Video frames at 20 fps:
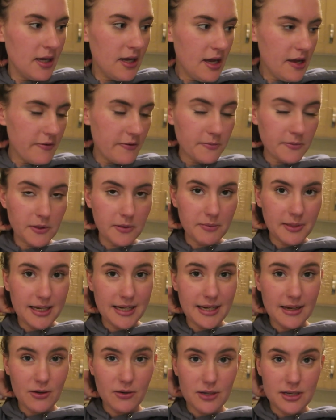if I'm
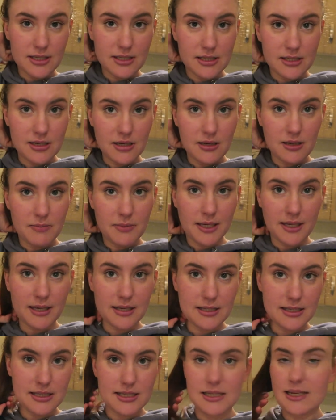completely honest,
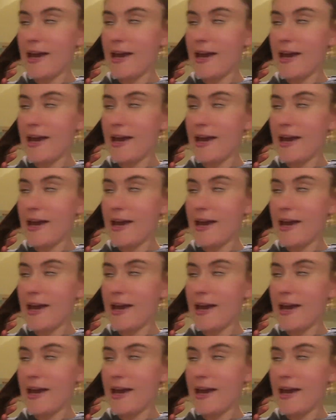because it's